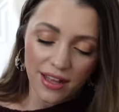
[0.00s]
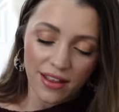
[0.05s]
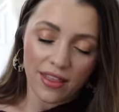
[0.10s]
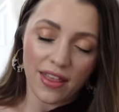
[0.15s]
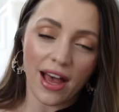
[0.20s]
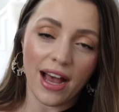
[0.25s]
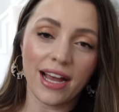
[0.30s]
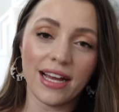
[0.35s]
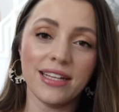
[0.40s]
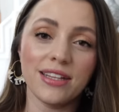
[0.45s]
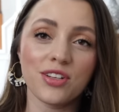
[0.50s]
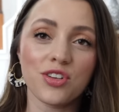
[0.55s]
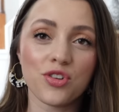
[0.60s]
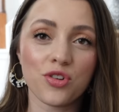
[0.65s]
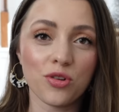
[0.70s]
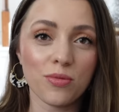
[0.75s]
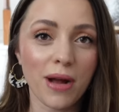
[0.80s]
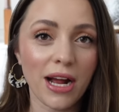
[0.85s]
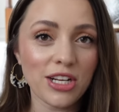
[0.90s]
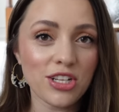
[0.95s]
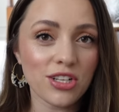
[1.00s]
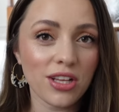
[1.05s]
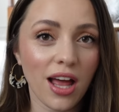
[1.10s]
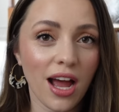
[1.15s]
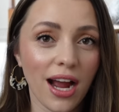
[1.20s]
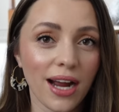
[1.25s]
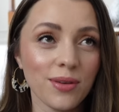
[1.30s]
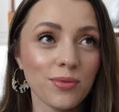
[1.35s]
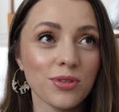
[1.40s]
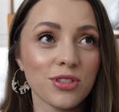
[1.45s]
that in the True Match
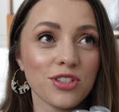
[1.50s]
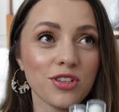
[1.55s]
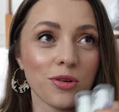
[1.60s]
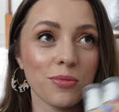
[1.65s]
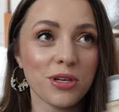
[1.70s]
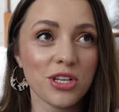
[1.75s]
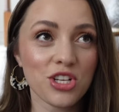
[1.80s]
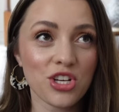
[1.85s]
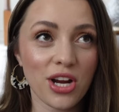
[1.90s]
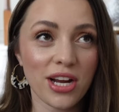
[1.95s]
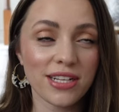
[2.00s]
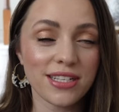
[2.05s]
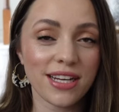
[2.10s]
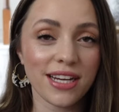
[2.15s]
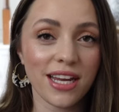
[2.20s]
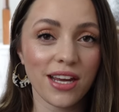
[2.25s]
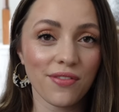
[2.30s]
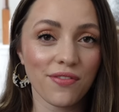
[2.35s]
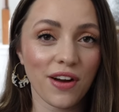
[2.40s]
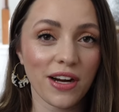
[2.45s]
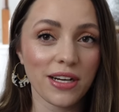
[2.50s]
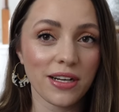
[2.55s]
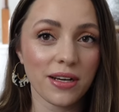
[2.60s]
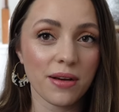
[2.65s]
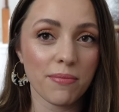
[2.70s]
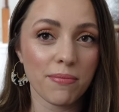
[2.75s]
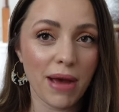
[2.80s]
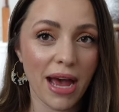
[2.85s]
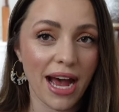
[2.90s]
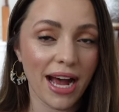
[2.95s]
line with so many shades, I can't find a
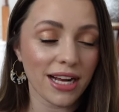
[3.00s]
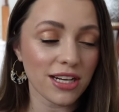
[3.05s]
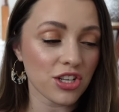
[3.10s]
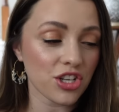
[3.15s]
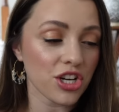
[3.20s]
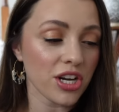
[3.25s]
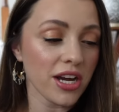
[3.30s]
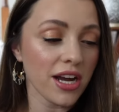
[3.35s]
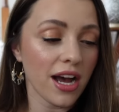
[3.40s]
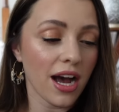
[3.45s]
match.